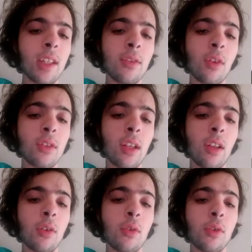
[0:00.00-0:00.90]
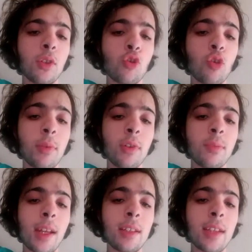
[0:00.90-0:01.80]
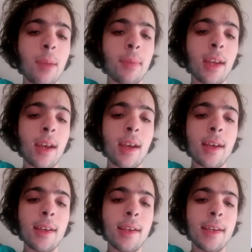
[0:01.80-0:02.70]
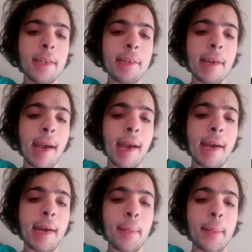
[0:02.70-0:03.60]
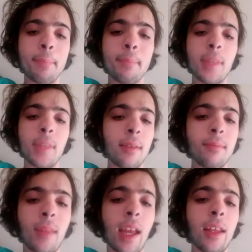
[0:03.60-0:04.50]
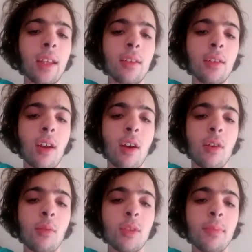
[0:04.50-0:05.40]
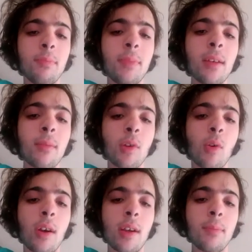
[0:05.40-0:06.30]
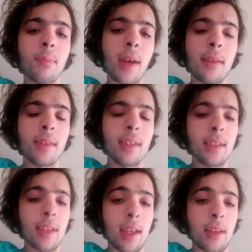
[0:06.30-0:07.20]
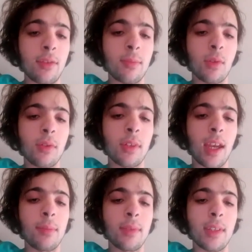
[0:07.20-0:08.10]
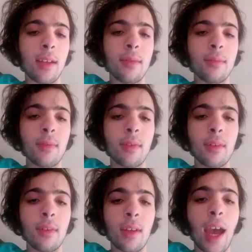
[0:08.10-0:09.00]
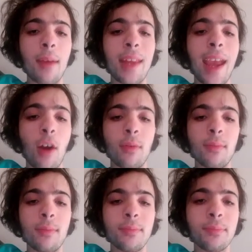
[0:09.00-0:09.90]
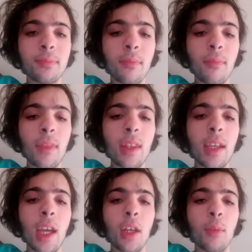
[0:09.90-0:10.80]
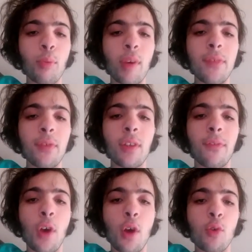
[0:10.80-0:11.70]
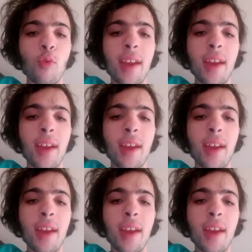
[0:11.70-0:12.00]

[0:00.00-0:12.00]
Dockers had a lot of good contributors. Matty Taberner. Elliot Yeo was a bit quiet, but yeah, there's some good games there. Now, I'm going to preview the final round.